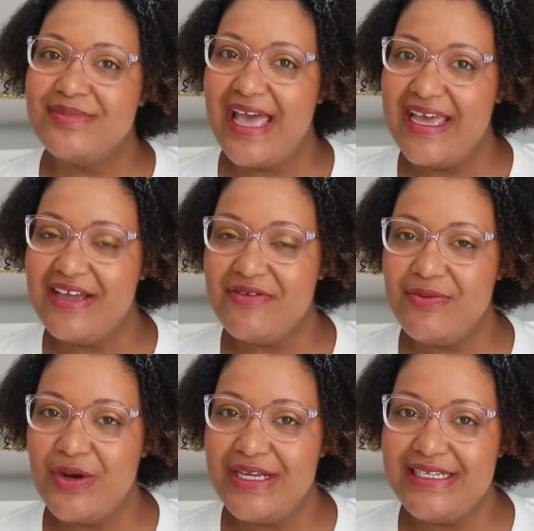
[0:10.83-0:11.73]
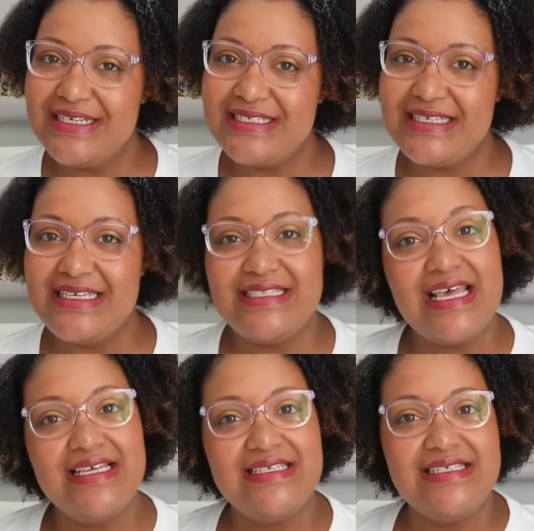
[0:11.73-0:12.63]
Hey everyone, this is
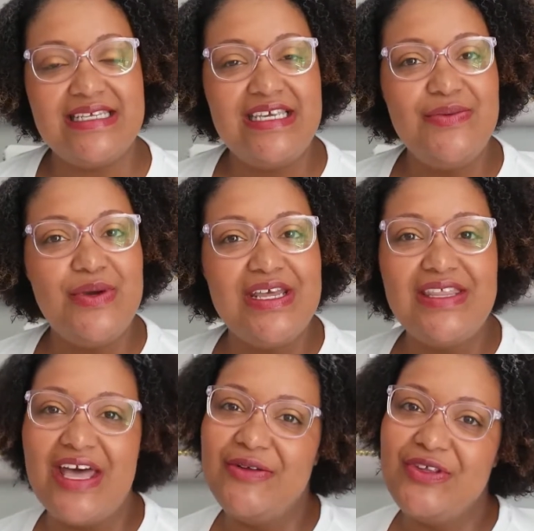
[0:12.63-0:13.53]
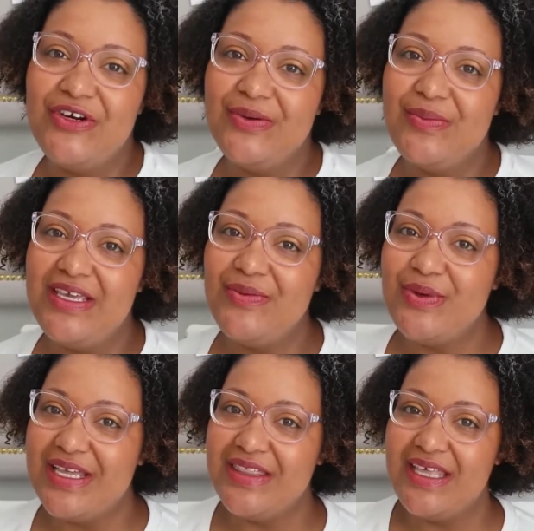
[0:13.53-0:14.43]
Z with Healthier Me
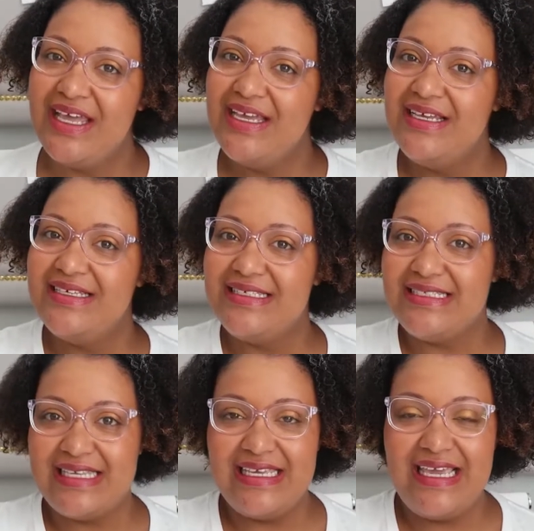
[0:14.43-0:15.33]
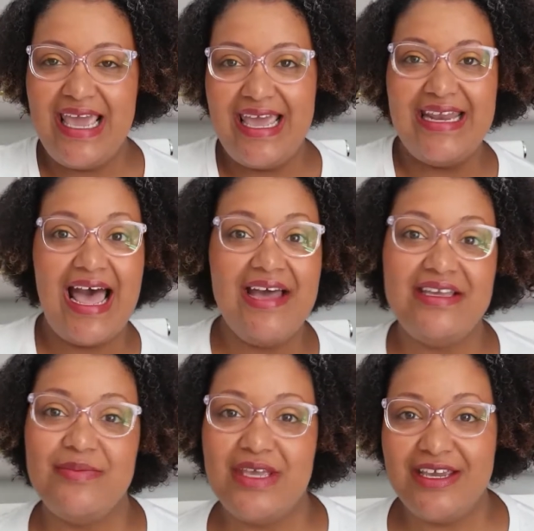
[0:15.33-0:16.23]
with Z, and I
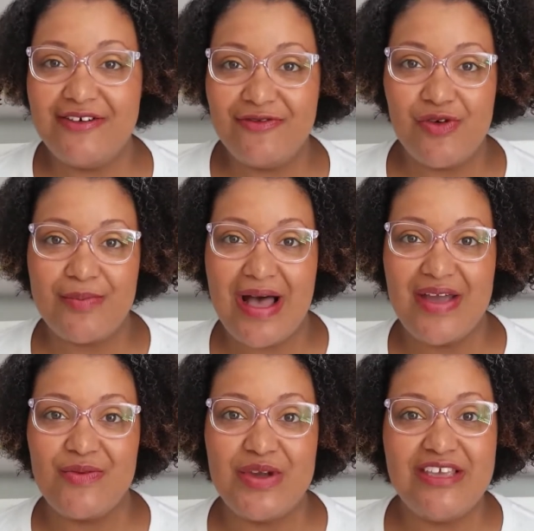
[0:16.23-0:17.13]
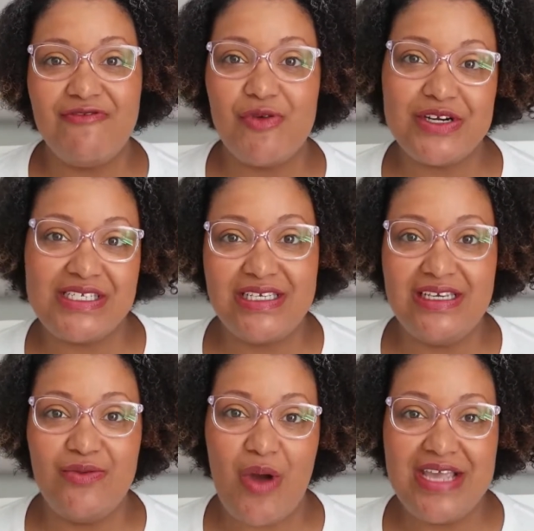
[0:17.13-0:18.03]
am here for my week
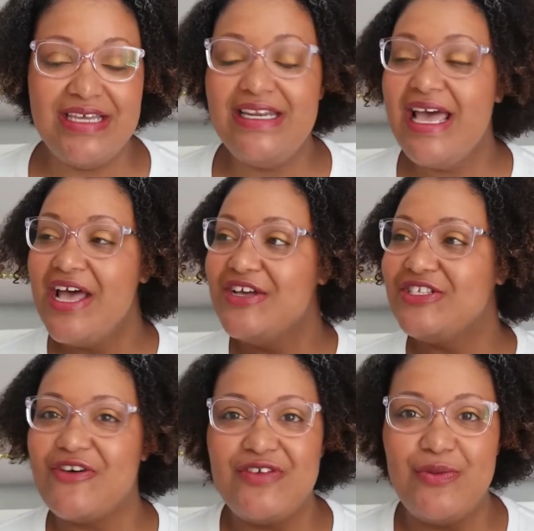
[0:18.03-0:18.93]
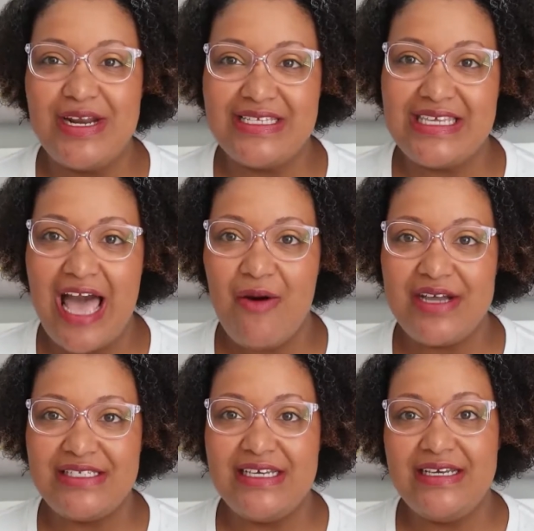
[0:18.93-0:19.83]
14 weigh-in. So if you want to see how
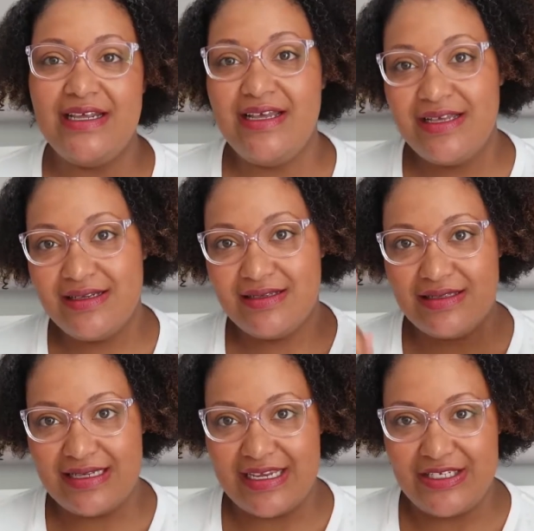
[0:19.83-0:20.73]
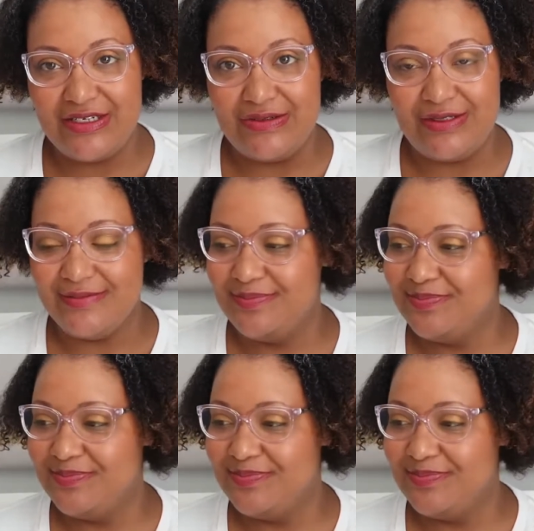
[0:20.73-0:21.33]
I did, stay tuned.